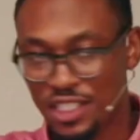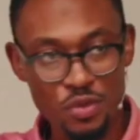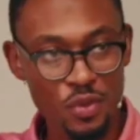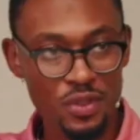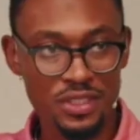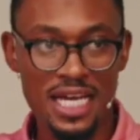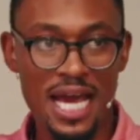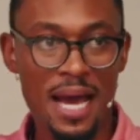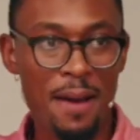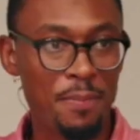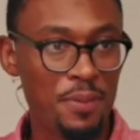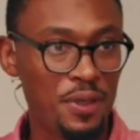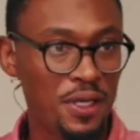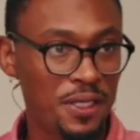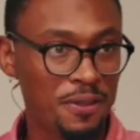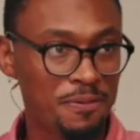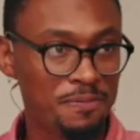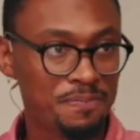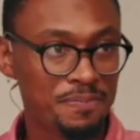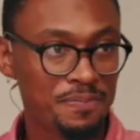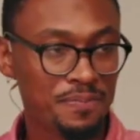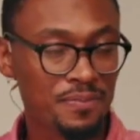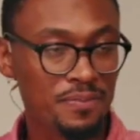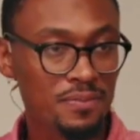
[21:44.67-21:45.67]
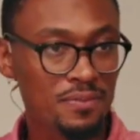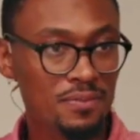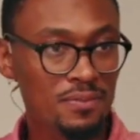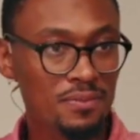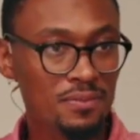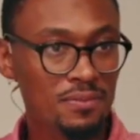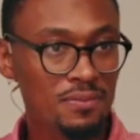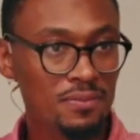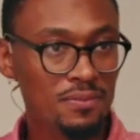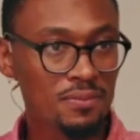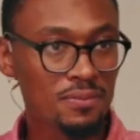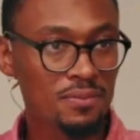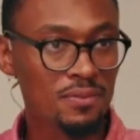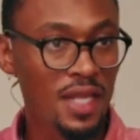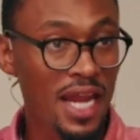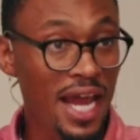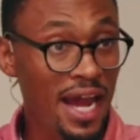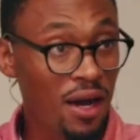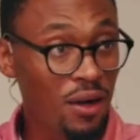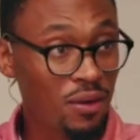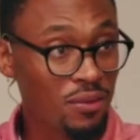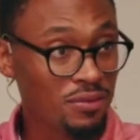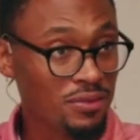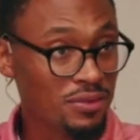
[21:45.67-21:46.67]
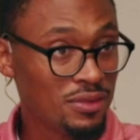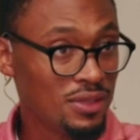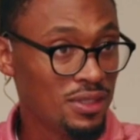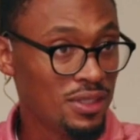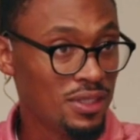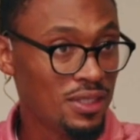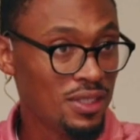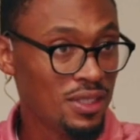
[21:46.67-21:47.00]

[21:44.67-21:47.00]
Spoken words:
That's what's happening. Now,